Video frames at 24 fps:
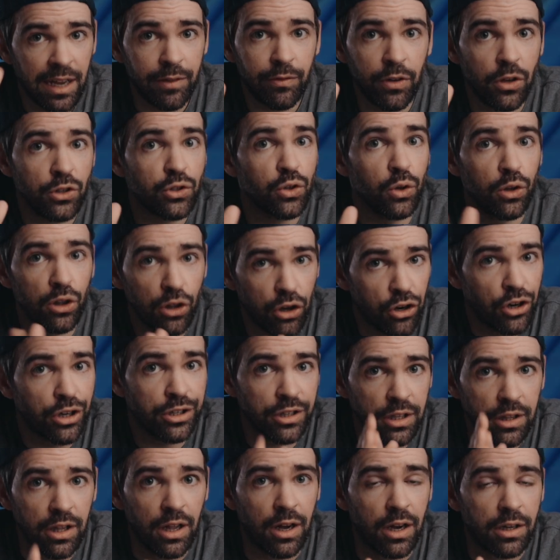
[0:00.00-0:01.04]
and I've also
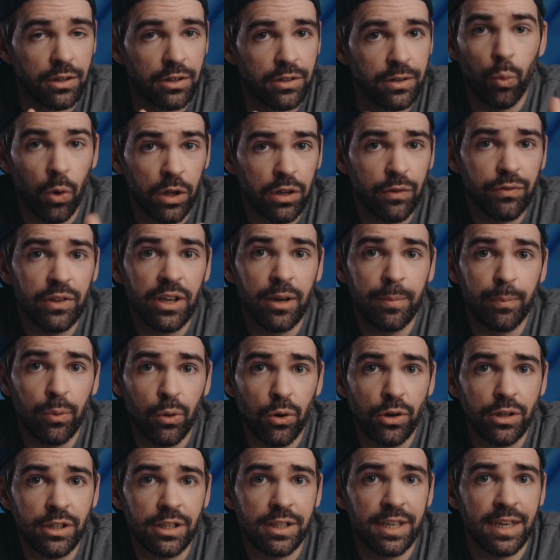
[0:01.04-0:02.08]
learned a lot. One of the
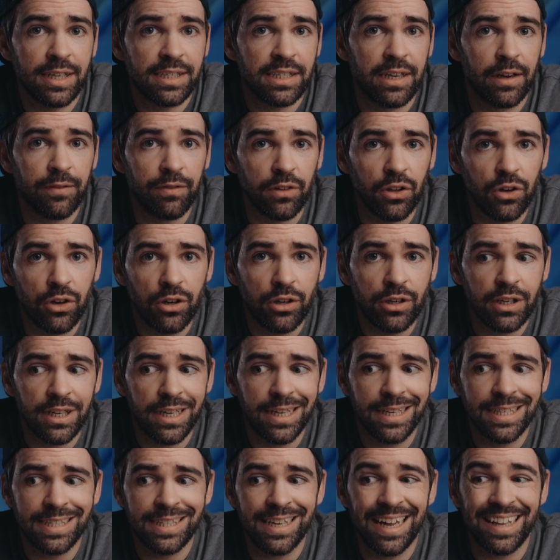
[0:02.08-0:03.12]
important things I've learned
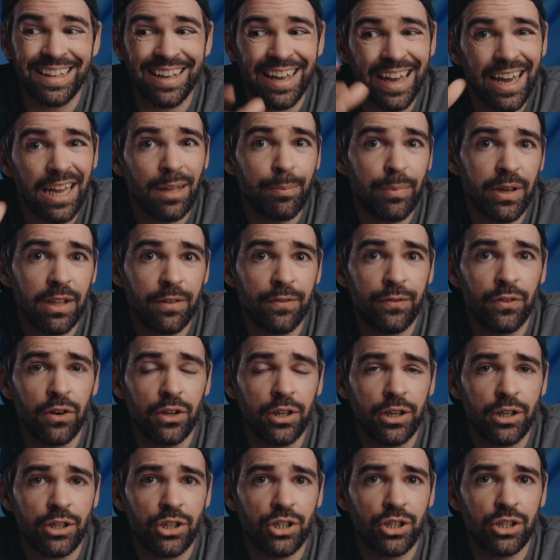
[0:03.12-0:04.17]
is that 8-bit
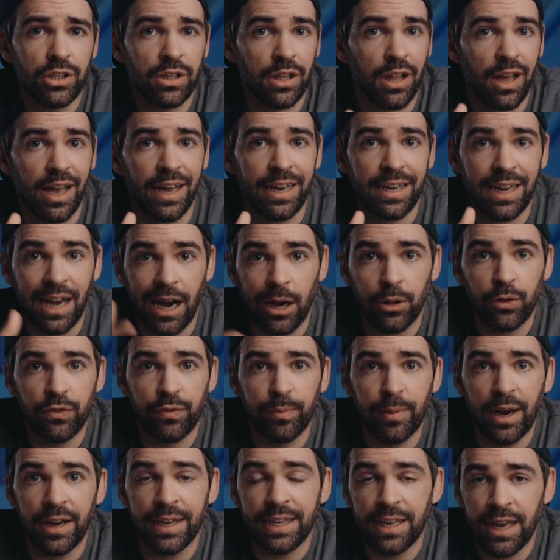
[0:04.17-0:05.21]
footage, like out
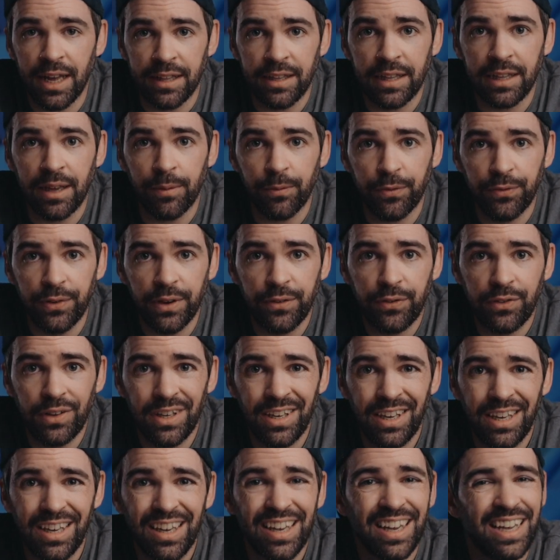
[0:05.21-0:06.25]
of my Canon
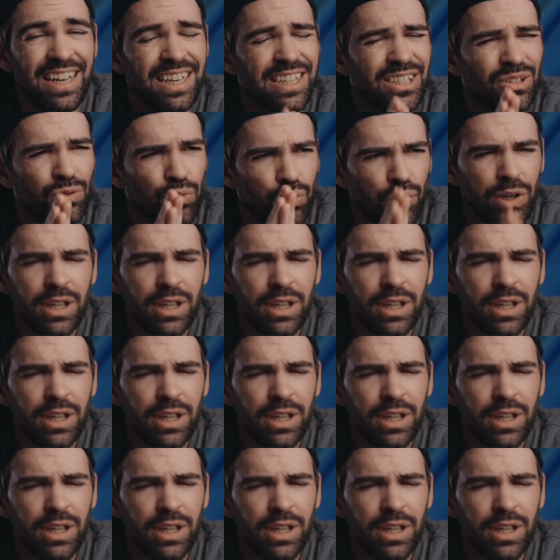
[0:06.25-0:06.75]
M50, is